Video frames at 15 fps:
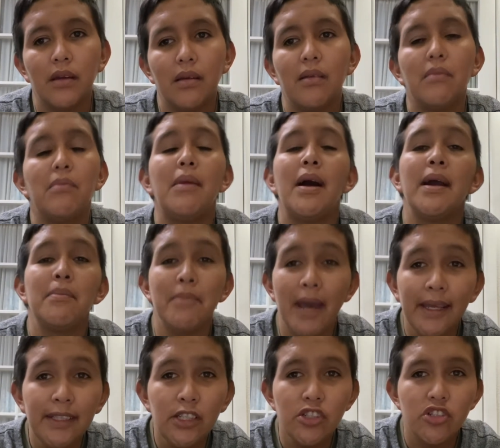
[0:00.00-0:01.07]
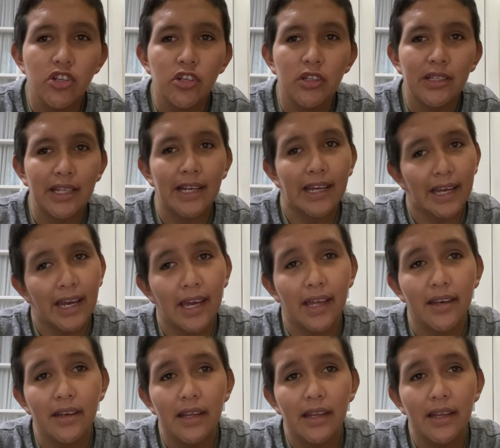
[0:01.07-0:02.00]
my manager that I had,